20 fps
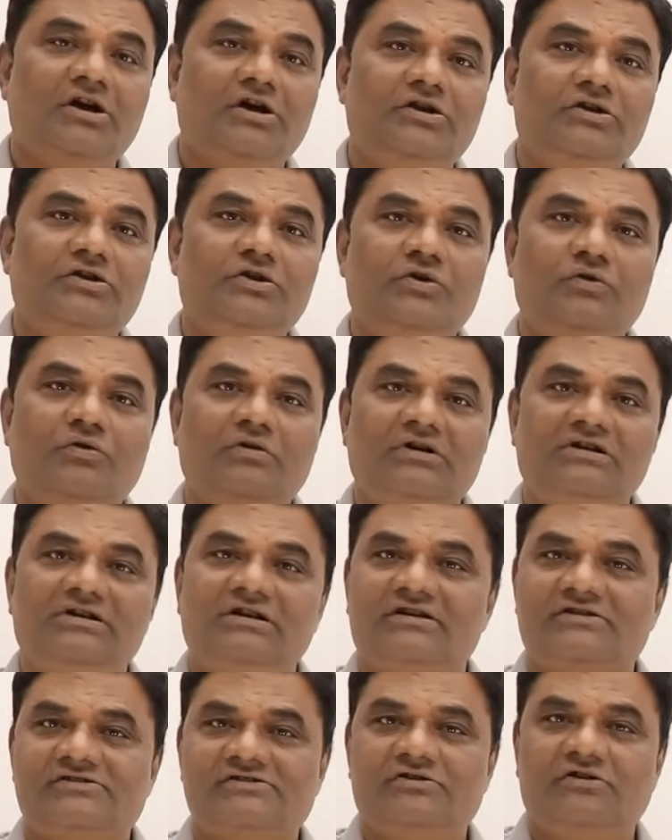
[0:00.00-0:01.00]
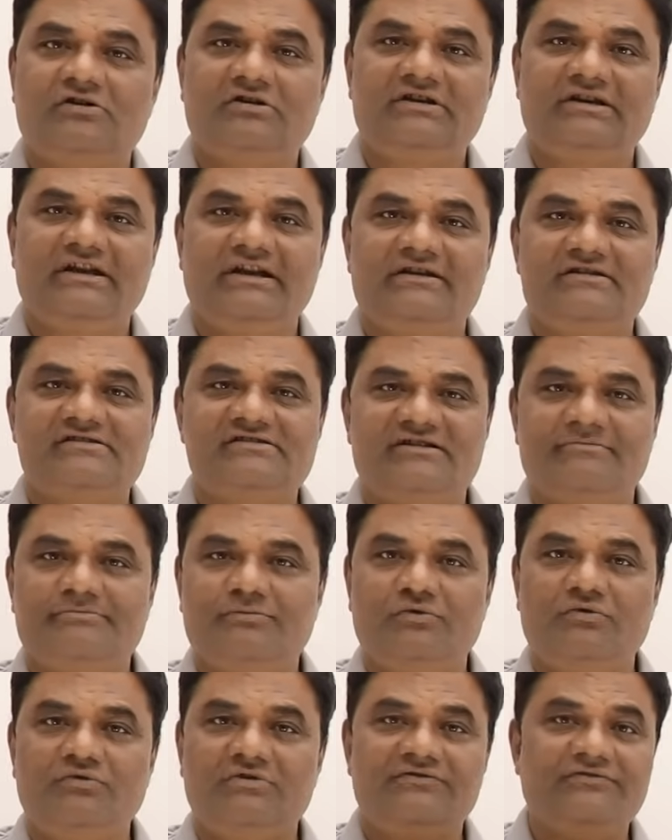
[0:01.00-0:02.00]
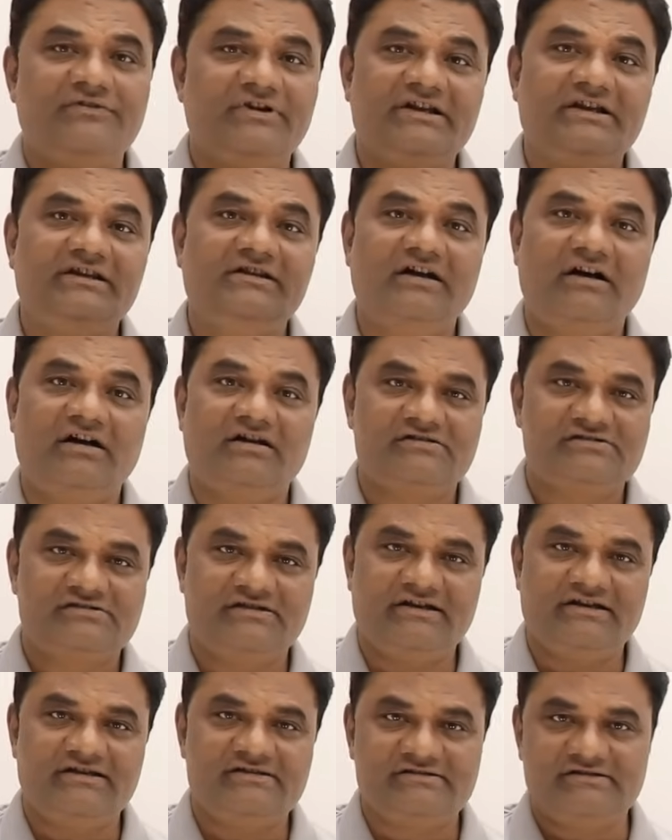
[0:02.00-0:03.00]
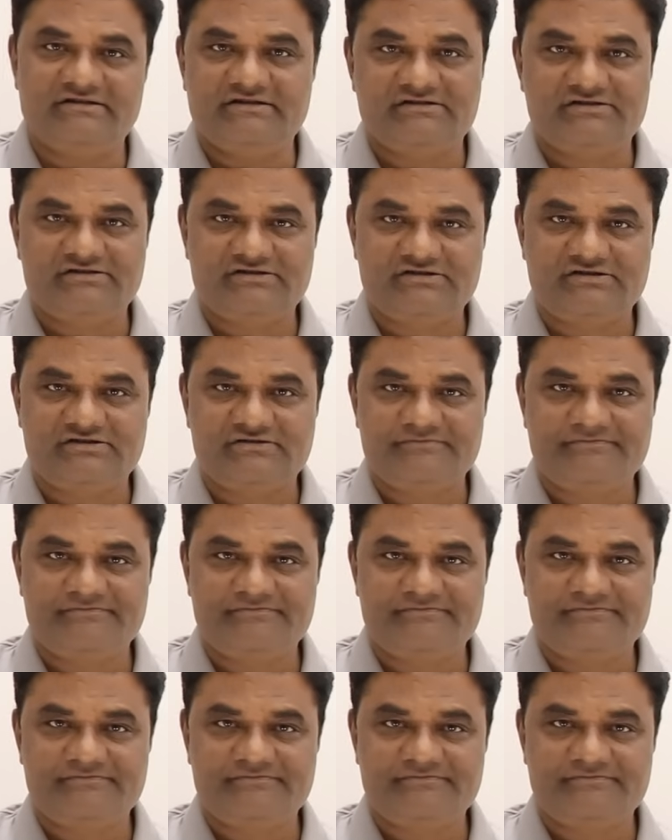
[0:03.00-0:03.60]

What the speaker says: No other sort can support very large size list.